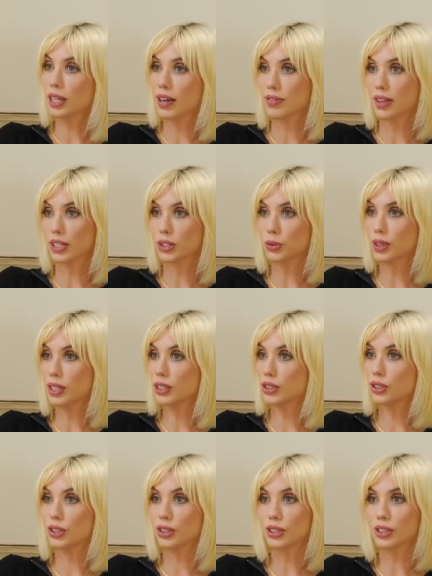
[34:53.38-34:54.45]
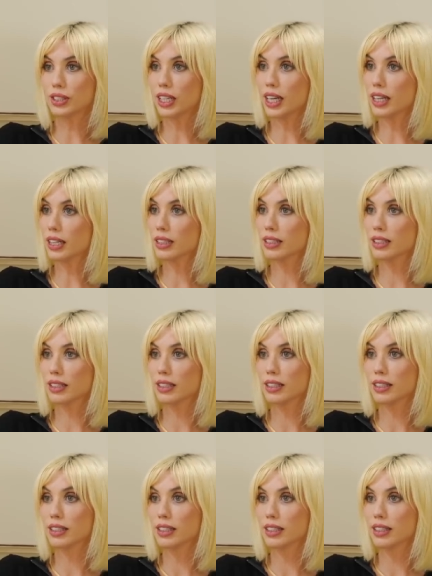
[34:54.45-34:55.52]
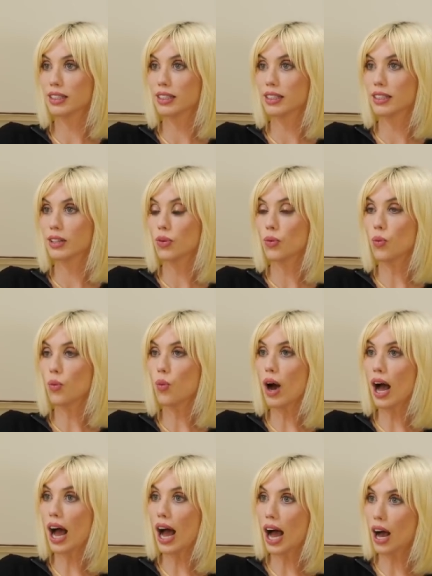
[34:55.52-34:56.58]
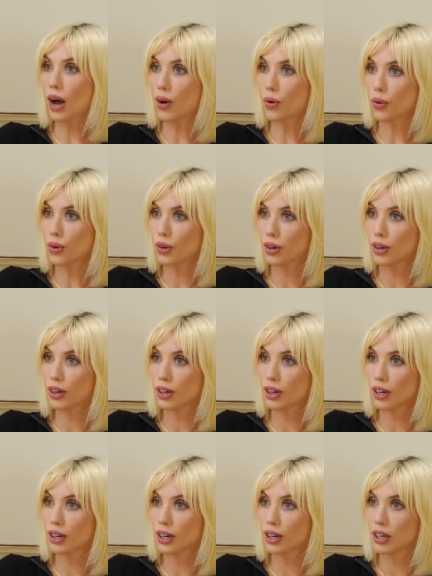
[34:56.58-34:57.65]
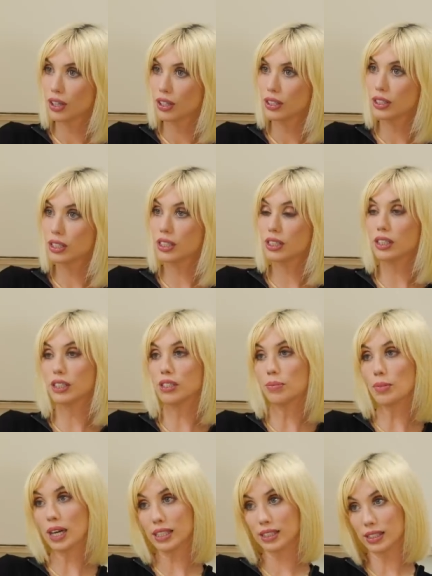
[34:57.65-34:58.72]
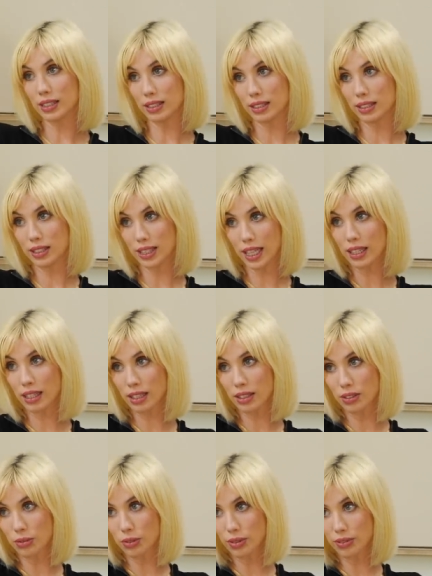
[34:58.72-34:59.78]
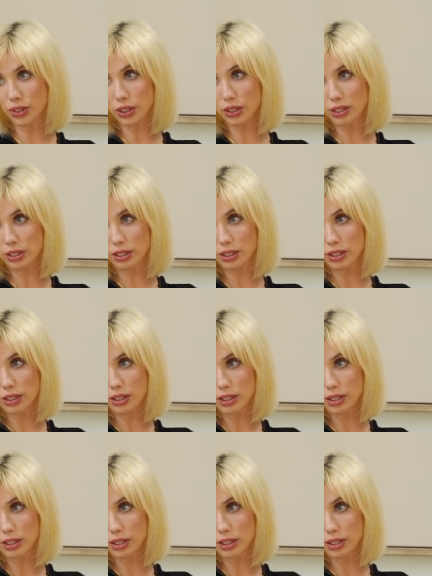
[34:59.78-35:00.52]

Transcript: to have that 22 year old dick. Mm-hmm. Wow. Yeah. Did the mice's dick reverse?